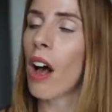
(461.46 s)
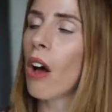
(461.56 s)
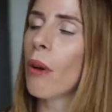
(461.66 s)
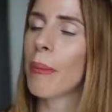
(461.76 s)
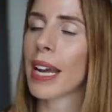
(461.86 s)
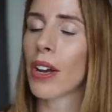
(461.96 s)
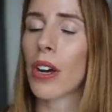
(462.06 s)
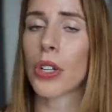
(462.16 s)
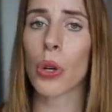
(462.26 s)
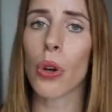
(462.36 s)
Oh my
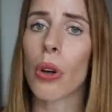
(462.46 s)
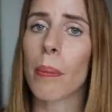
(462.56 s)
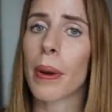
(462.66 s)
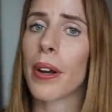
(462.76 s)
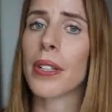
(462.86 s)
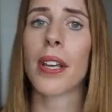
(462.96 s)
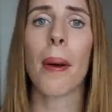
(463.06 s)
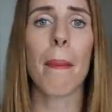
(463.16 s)
gosh, hormones,